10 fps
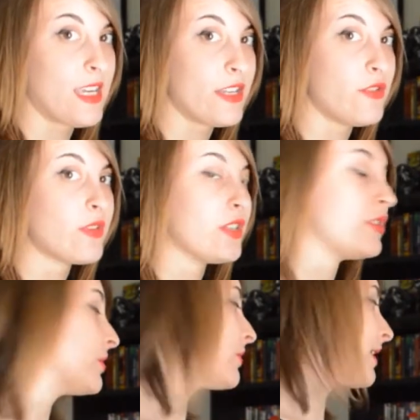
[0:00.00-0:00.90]
and you can
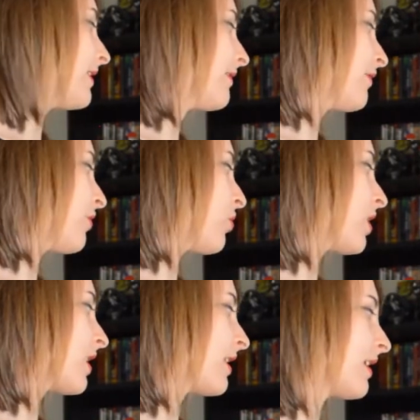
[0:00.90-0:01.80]
do it
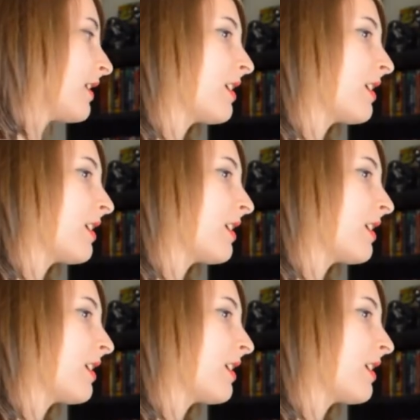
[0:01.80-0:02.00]
for